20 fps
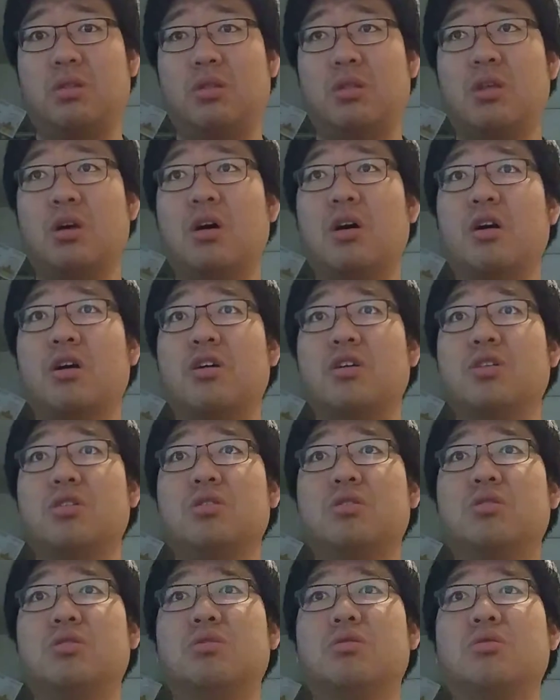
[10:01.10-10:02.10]
does.
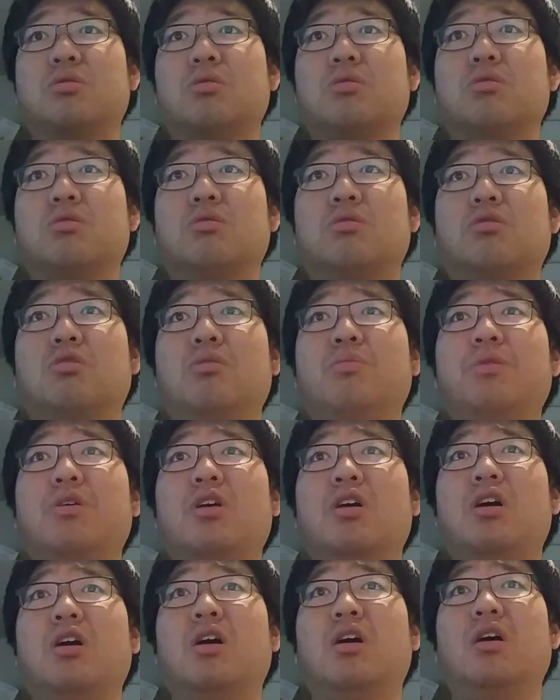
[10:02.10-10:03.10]
So
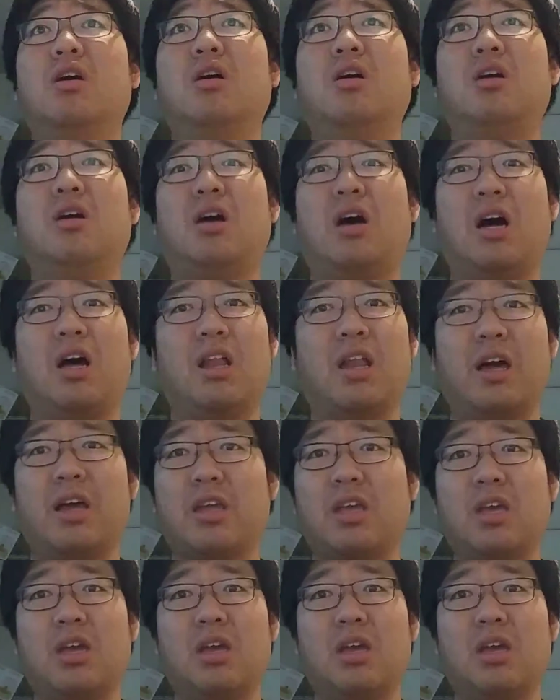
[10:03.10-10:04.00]
overall, I like